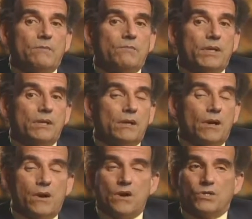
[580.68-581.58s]
But
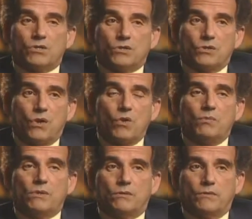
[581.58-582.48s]
large global
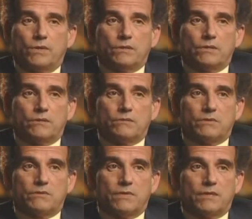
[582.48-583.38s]
criticisms of
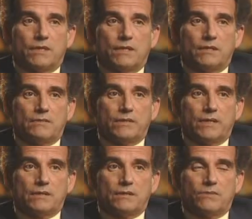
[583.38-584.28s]
the scientific
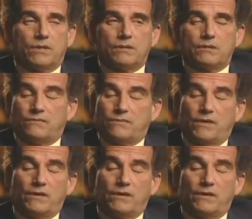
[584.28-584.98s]
enterprise are very,